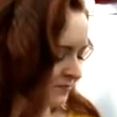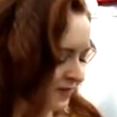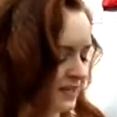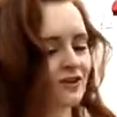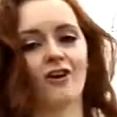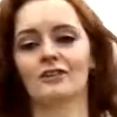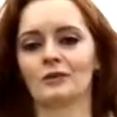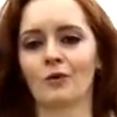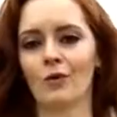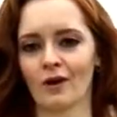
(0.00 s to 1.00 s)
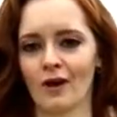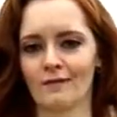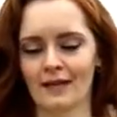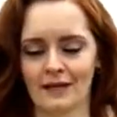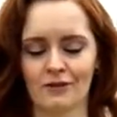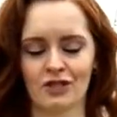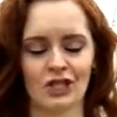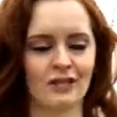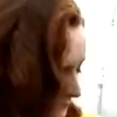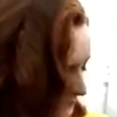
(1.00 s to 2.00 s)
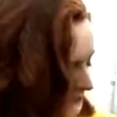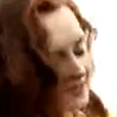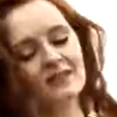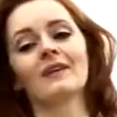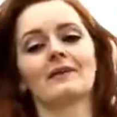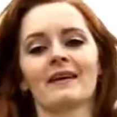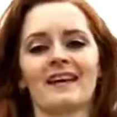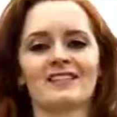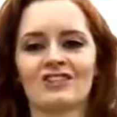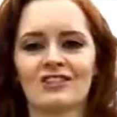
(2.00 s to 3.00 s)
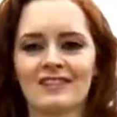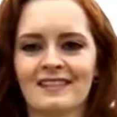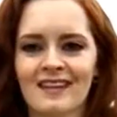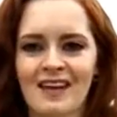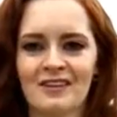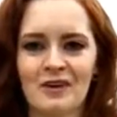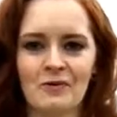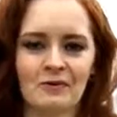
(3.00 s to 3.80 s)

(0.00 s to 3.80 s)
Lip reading: He called it Orgon energy. So anyway, that's just a side note.